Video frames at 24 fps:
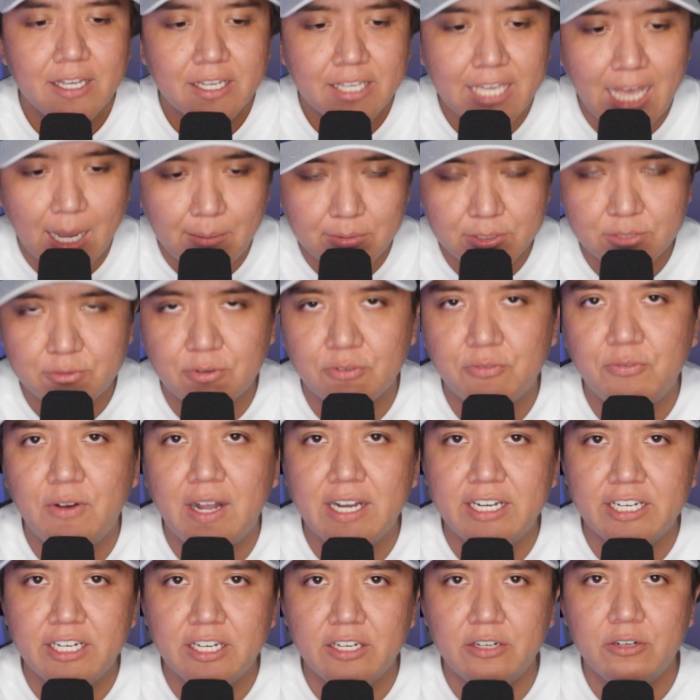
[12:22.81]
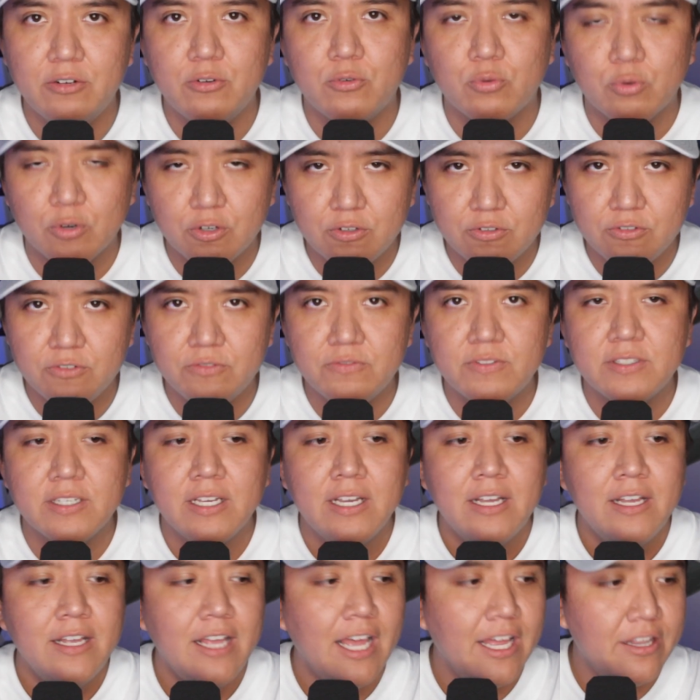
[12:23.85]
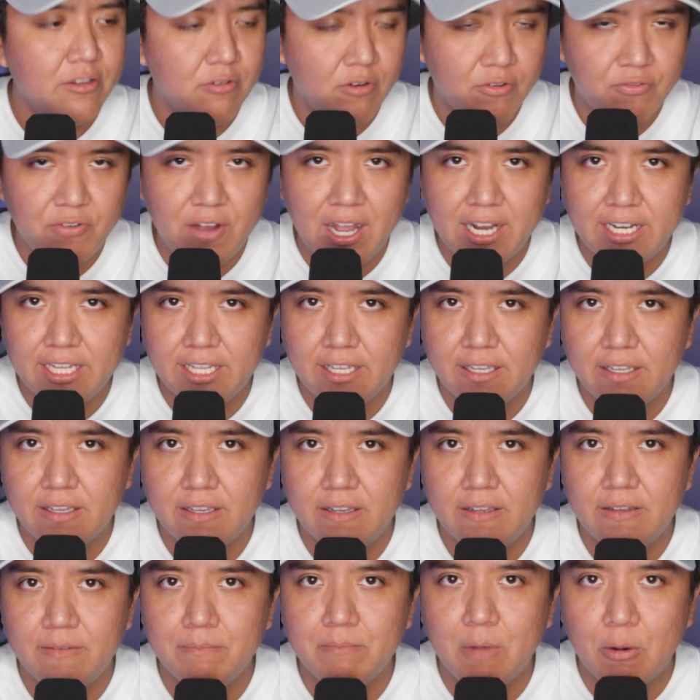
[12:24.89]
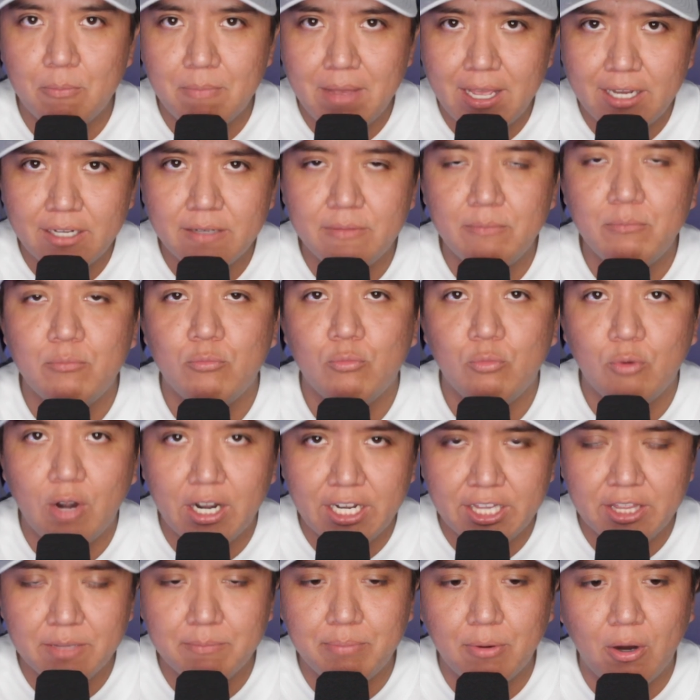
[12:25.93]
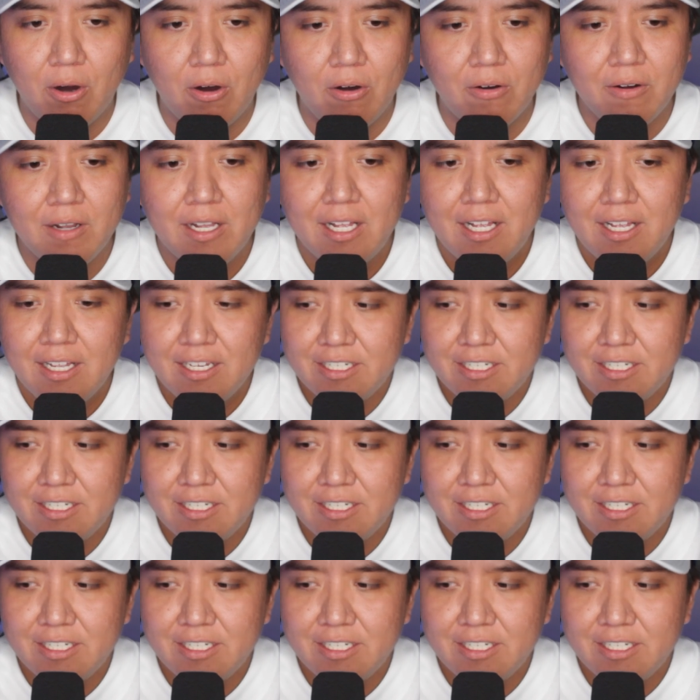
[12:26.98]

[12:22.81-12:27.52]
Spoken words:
Cowboys were finding grooves, and they were finding momentum, running the ball.